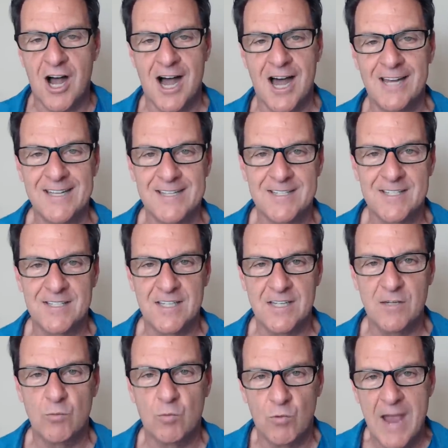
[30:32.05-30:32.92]

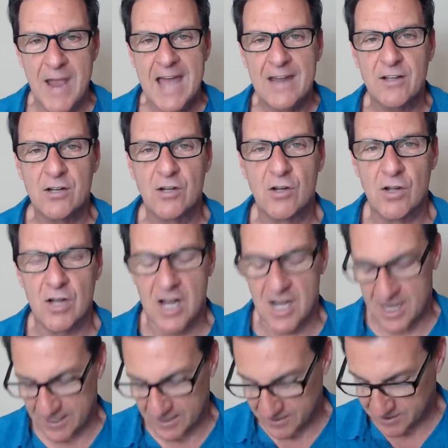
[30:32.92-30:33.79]
honesty, radical
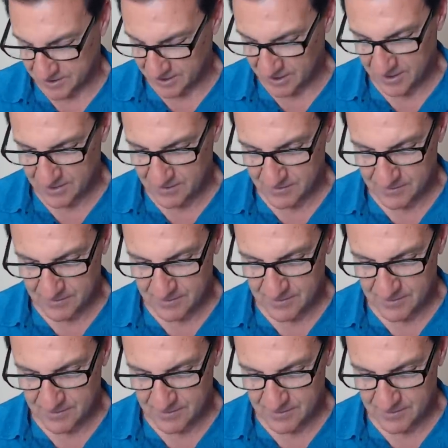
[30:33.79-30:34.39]
honesty.